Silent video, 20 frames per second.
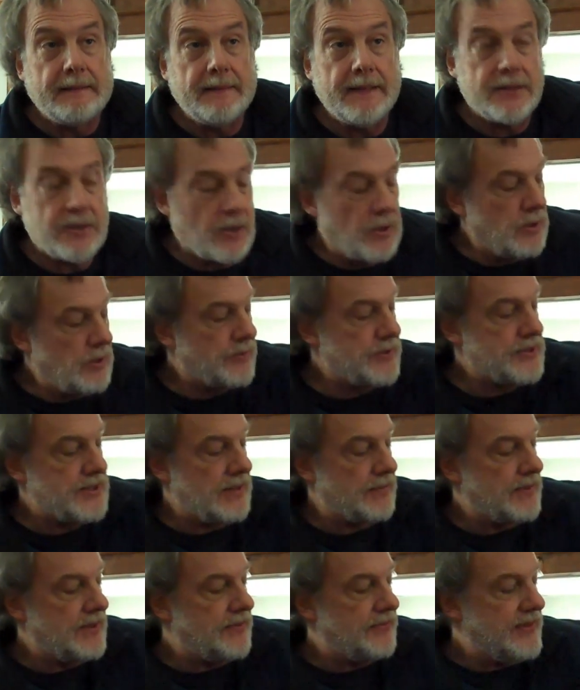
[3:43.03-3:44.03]
let's go over
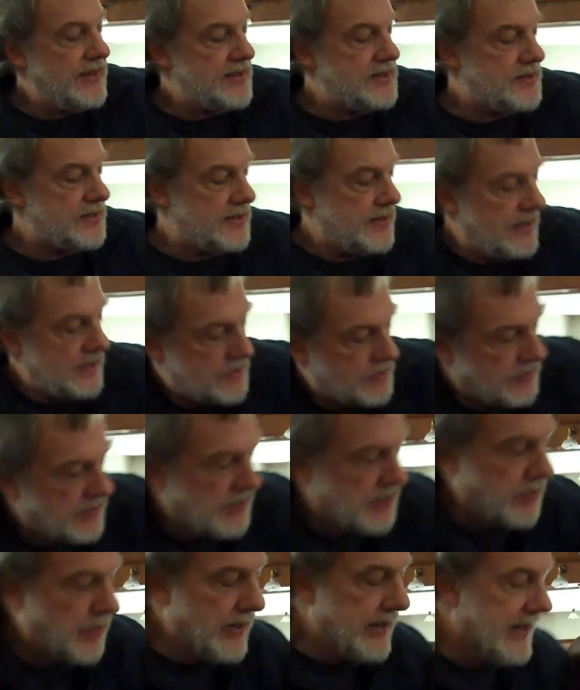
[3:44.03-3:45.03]
some of the features of this real
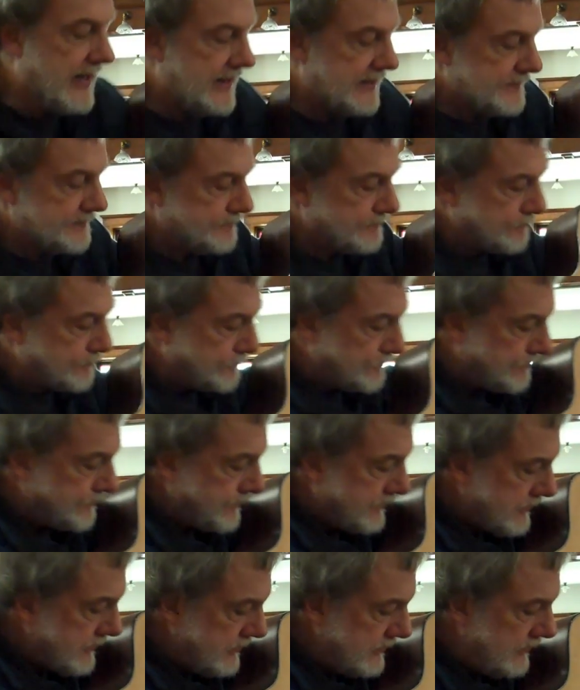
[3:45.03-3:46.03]
quick.
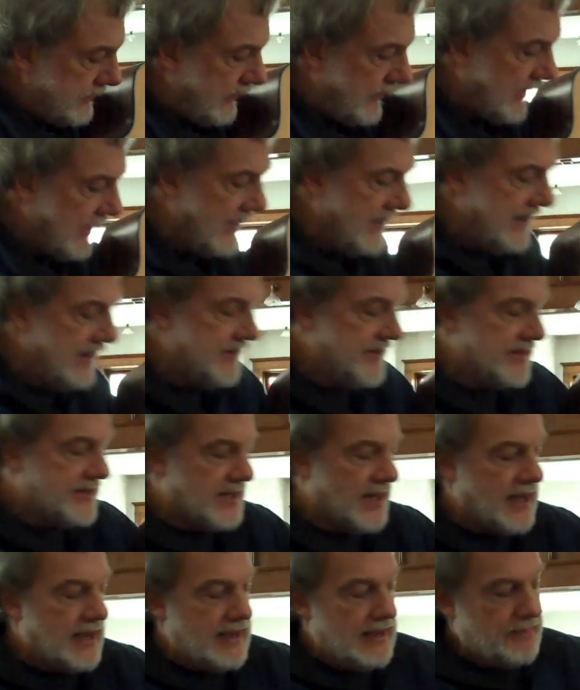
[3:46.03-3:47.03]
The
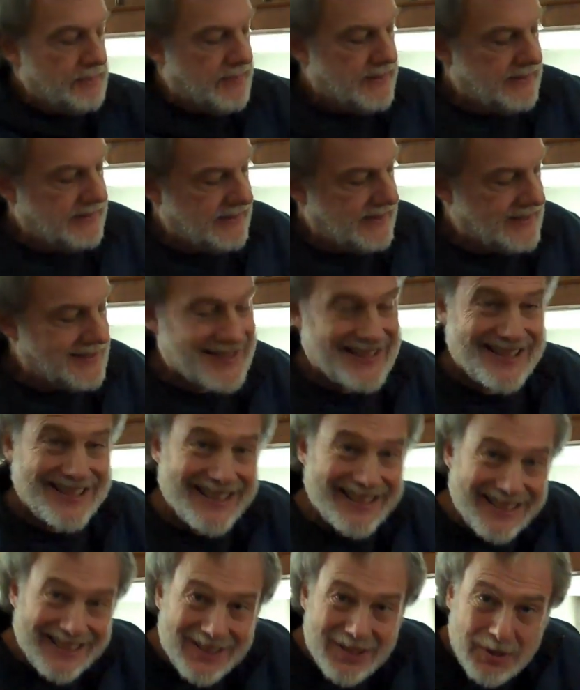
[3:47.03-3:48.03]
top is
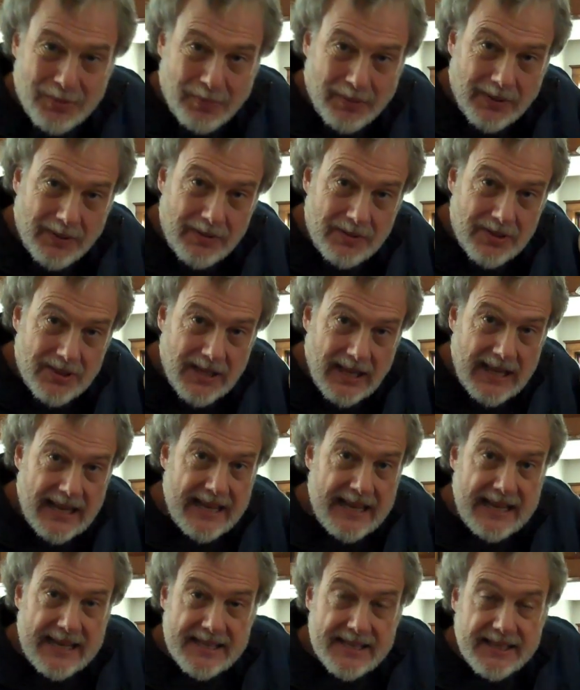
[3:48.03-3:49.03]
Sitka spruce.
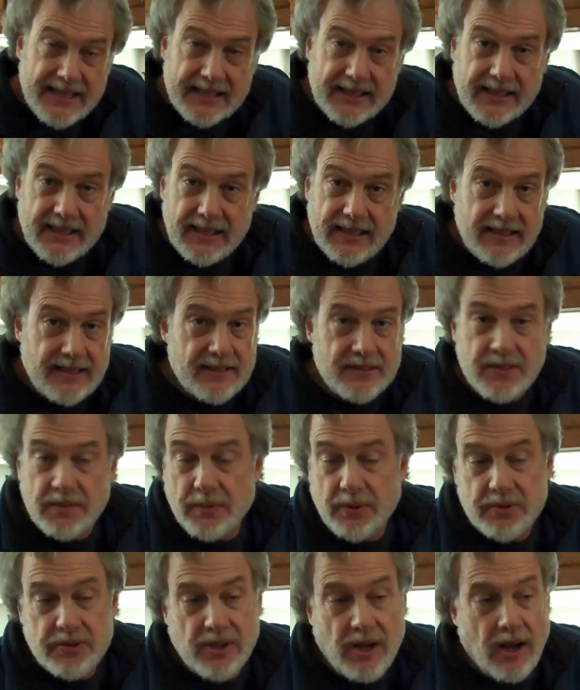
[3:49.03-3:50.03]
Sitka is the
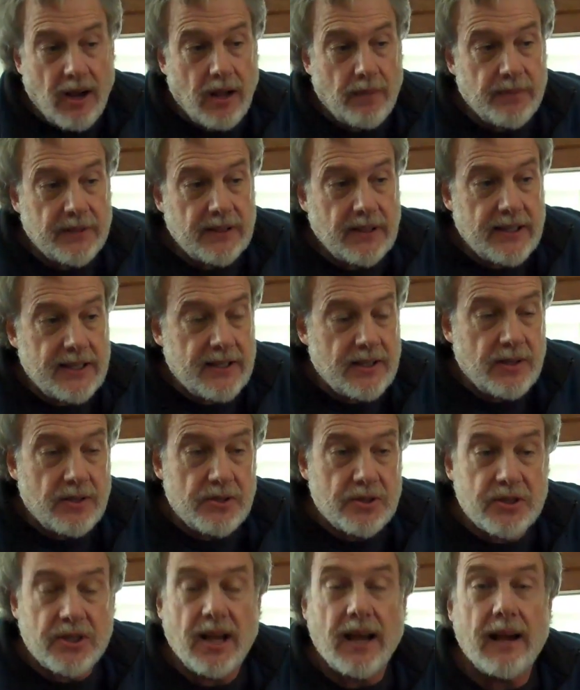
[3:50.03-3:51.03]
most commonly
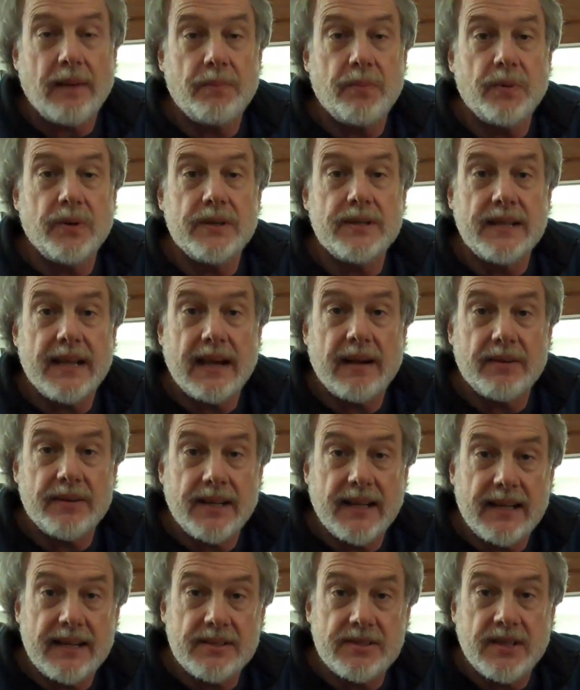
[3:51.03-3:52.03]
used top wood
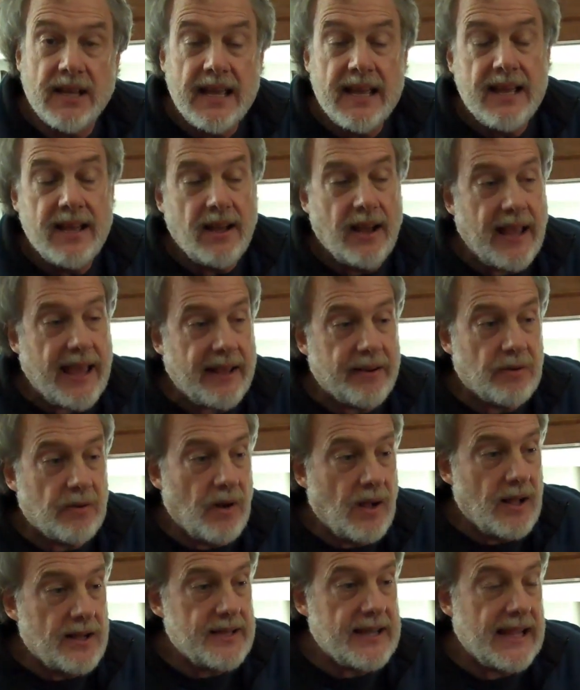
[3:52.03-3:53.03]
nowadays.
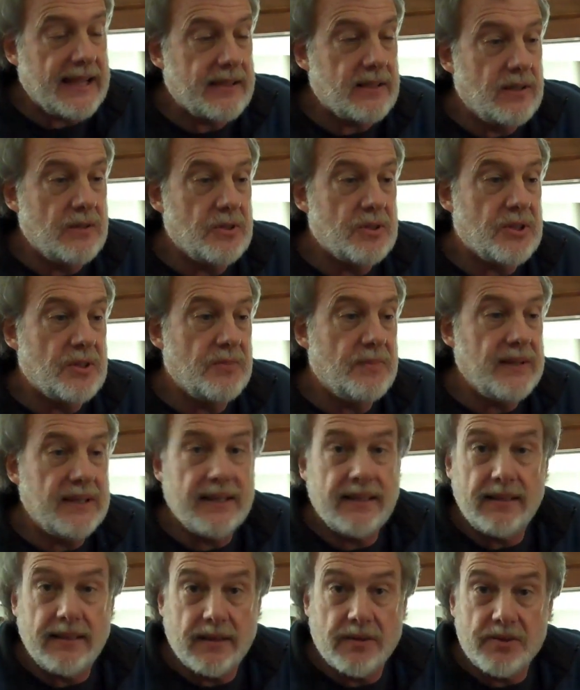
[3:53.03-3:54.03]
Adirondack used to be
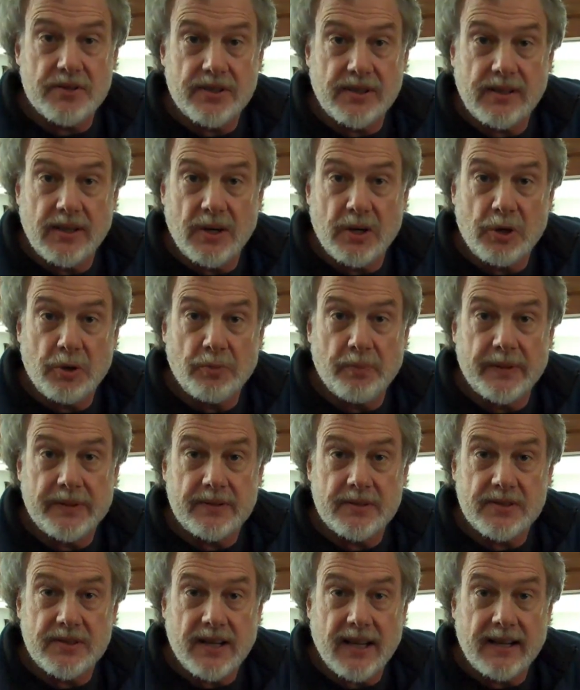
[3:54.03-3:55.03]
years ago, but
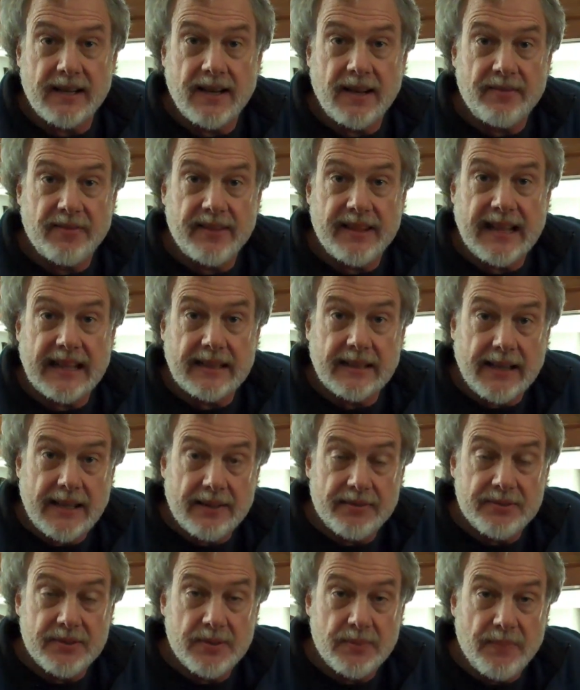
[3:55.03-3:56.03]
there's not enough of that
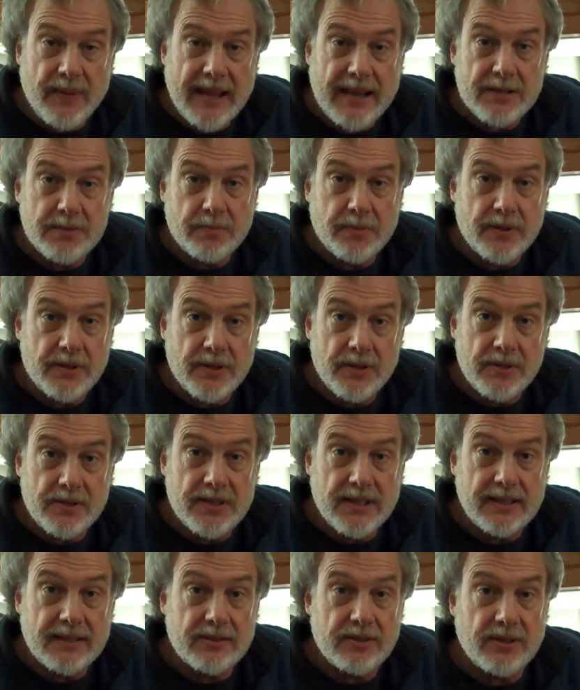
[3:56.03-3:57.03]
left to mass
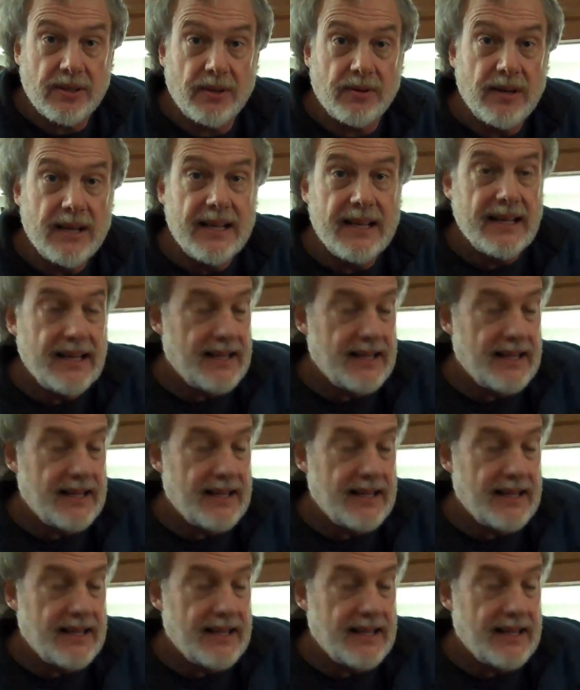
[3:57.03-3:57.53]
produce it. So